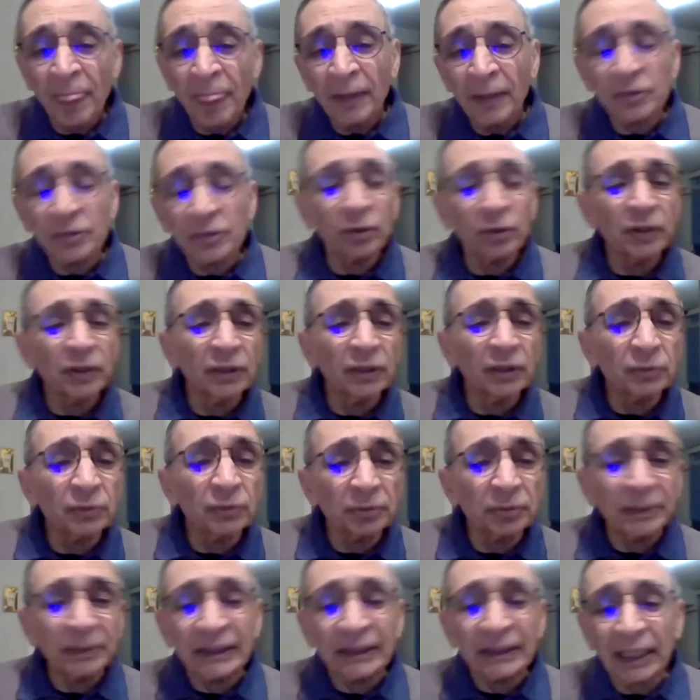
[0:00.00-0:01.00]
So he would
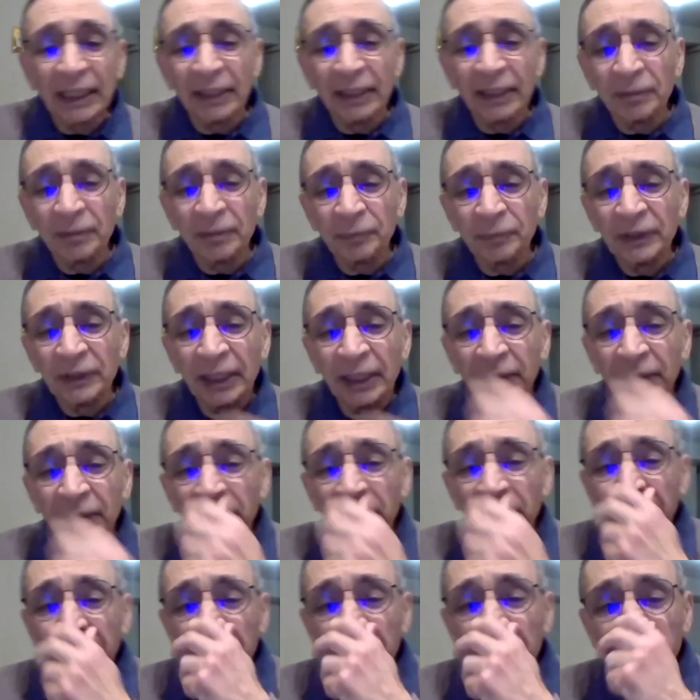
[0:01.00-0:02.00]
be tied up with that
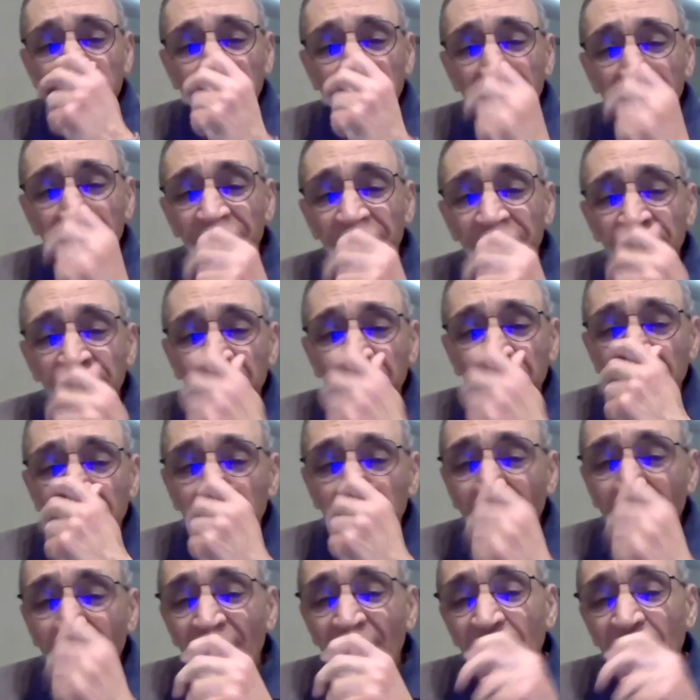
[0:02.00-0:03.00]
quite a bit.
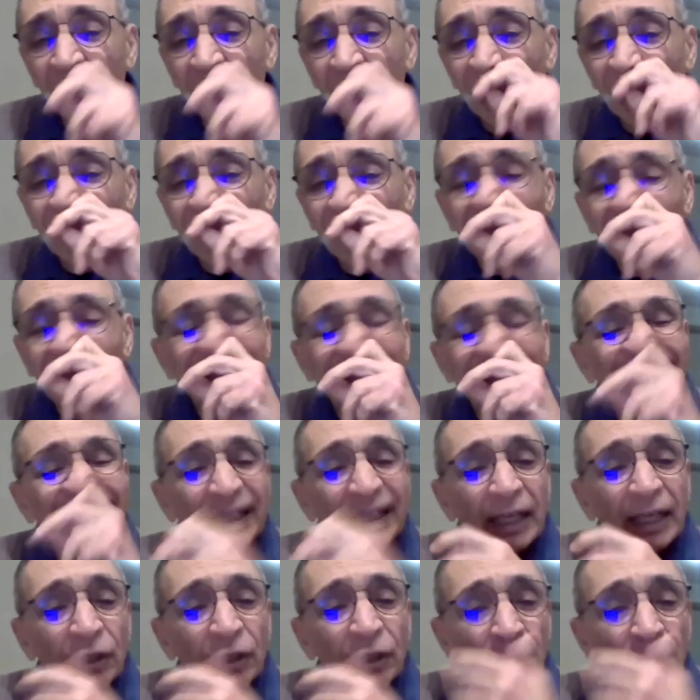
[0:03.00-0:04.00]
And
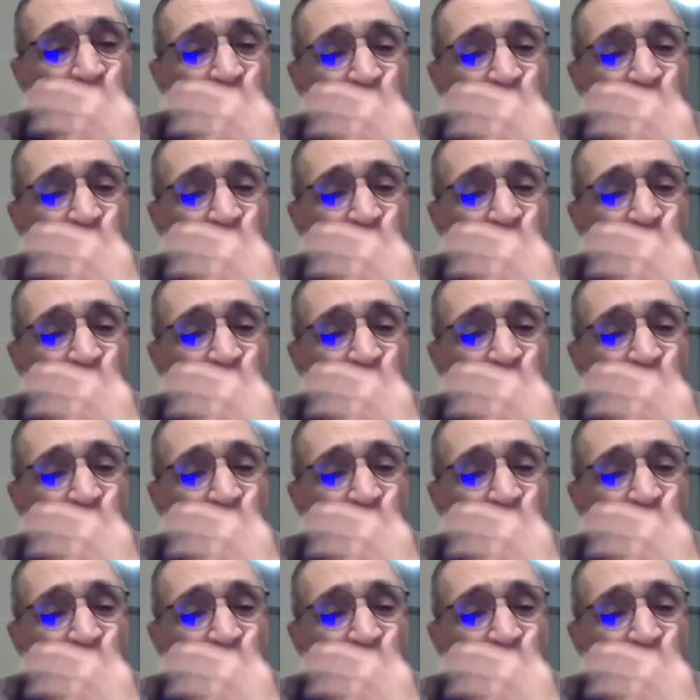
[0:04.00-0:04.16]
Aloba